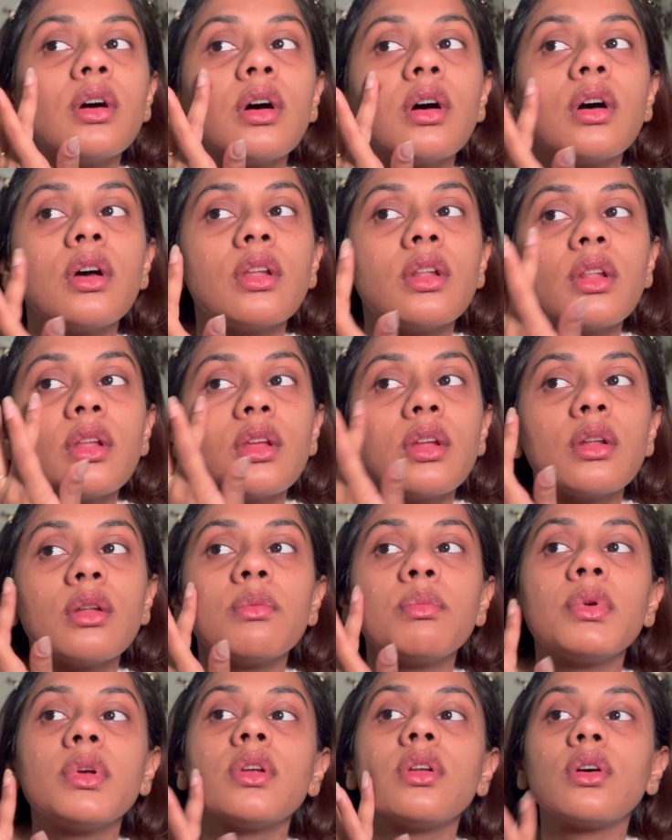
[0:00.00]
a little
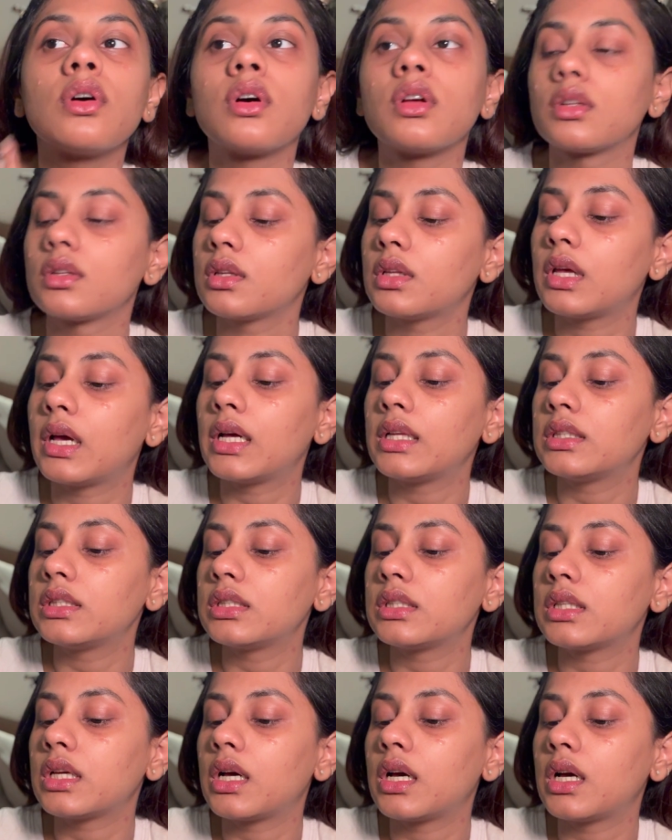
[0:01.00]
bit on that
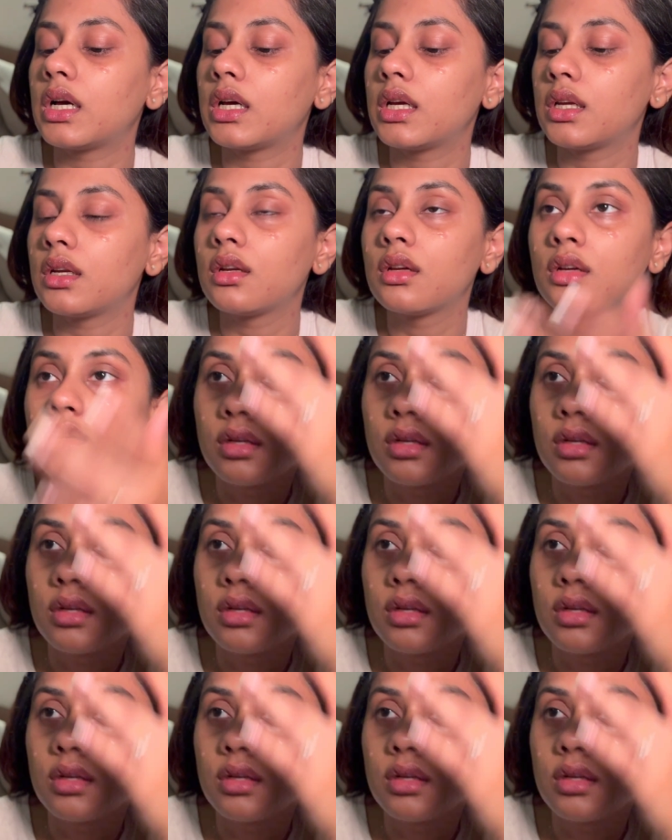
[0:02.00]
side,